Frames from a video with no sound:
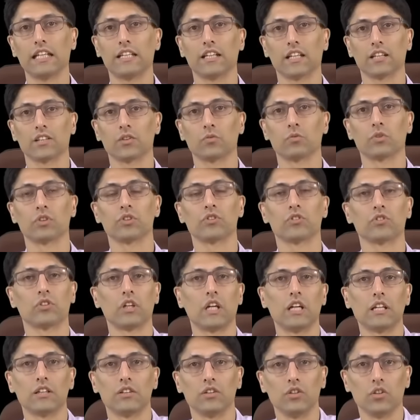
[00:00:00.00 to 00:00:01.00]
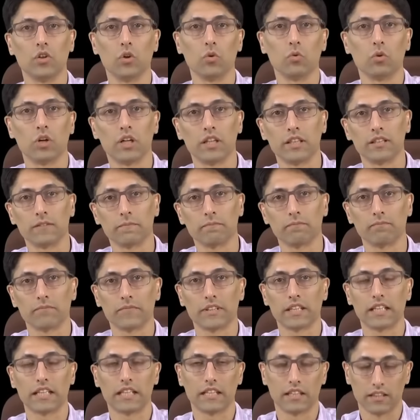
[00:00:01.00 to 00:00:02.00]
In other words, no one,
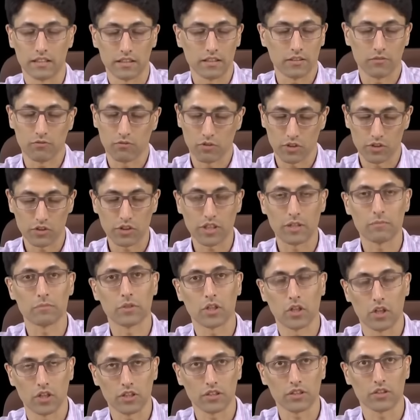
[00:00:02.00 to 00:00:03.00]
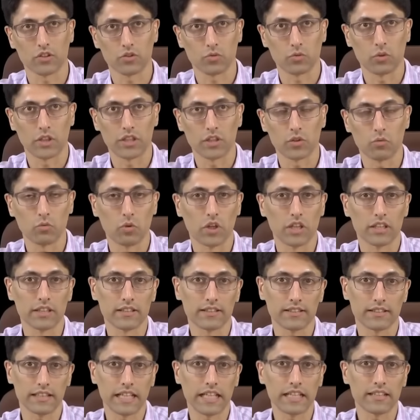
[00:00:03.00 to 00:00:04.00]
for example, Article 21
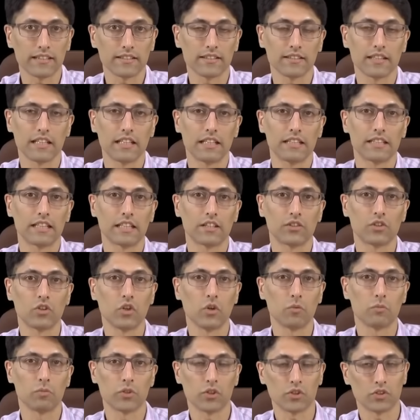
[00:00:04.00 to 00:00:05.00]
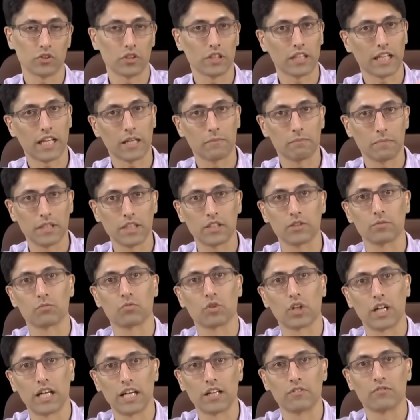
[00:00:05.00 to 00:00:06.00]
states that no person can be
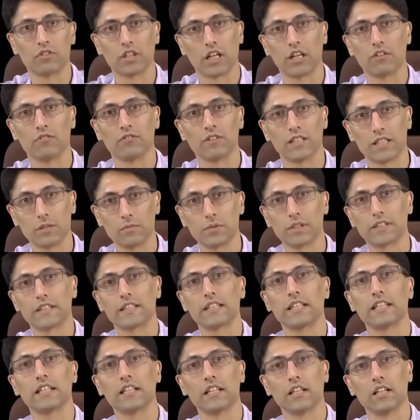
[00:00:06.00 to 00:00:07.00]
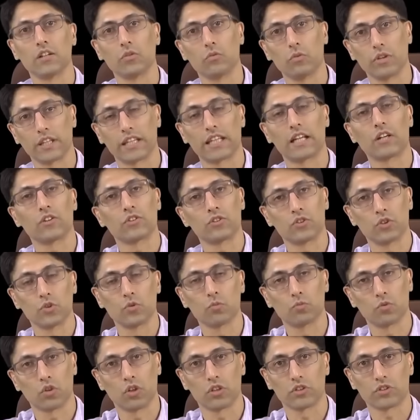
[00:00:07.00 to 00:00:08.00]
deprived of liberty without
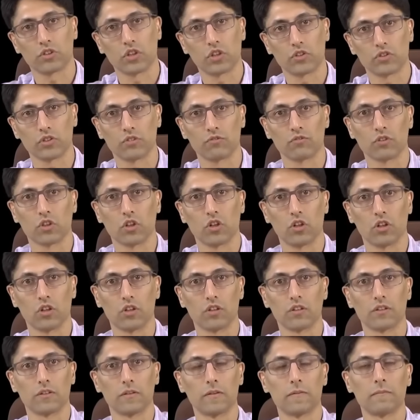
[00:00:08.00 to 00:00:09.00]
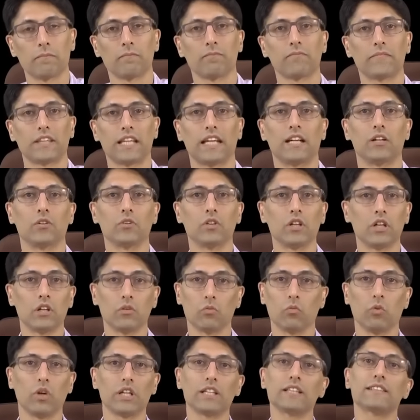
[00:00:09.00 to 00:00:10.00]
due process of law. Now,
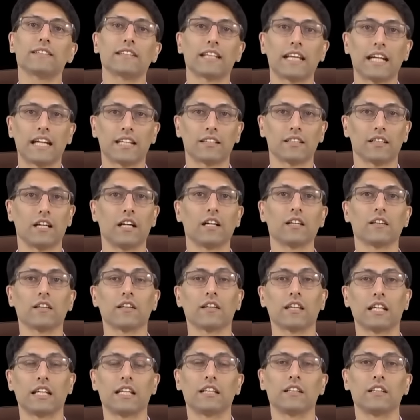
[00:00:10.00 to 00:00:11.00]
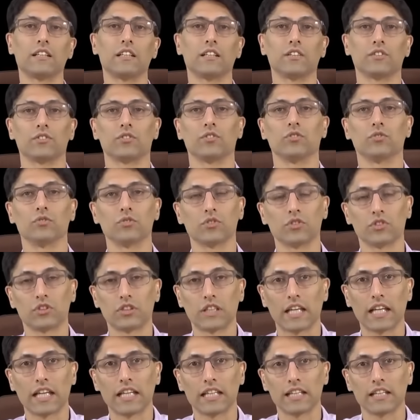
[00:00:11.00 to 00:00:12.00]
what is that other than to
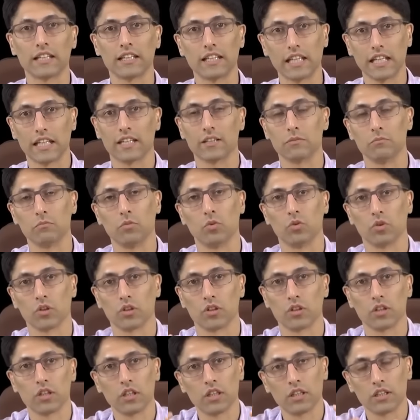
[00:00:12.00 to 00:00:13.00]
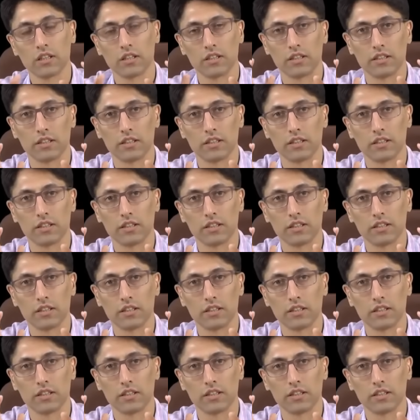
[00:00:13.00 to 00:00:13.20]
say in a more